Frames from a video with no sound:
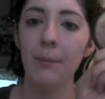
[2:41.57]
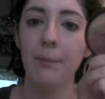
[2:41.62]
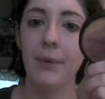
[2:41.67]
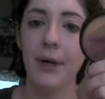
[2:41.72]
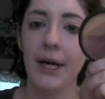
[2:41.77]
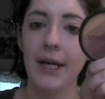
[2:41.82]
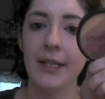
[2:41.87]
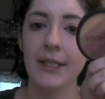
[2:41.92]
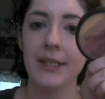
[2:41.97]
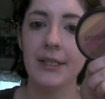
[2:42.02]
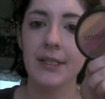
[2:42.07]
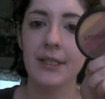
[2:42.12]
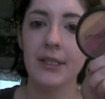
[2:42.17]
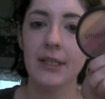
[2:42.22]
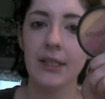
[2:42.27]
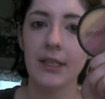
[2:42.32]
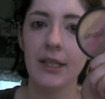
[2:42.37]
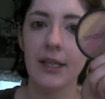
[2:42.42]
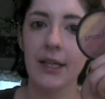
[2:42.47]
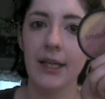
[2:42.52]
but
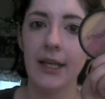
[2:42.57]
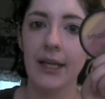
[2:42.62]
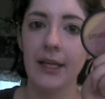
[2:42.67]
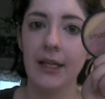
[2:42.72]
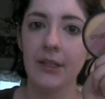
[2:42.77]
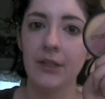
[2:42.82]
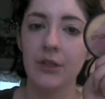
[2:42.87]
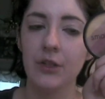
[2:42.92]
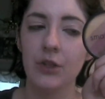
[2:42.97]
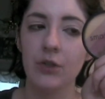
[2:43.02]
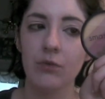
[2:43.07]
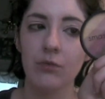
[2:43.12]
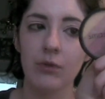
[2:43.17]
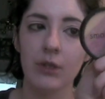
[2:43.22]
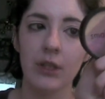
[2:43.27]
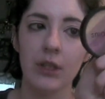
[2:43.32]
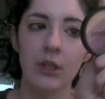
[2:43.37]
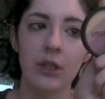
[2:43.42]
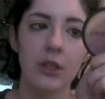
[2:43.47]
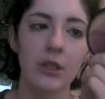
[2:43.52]
it's
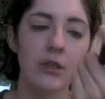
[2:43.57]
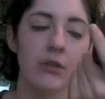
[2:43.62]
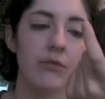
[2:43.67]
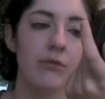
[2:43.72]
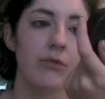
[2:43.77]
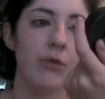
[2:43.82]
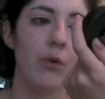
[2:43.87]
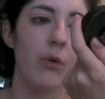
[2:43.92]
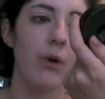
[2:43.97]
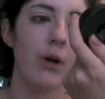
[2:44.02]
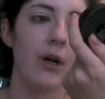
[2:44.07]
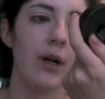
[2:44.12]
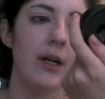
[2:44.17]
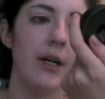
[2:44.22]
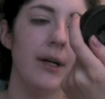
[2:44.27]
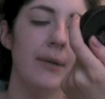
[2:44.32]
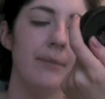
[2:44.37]
really good for